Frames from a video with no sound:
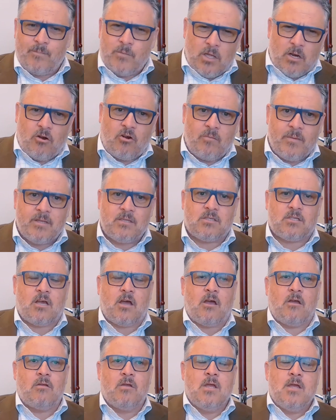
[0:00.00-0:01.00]
You know what I mean?
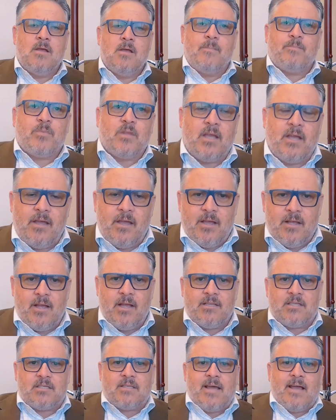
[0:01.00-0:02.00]
So
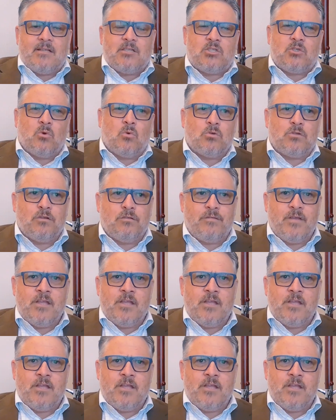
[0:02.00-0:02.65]
it's that sort of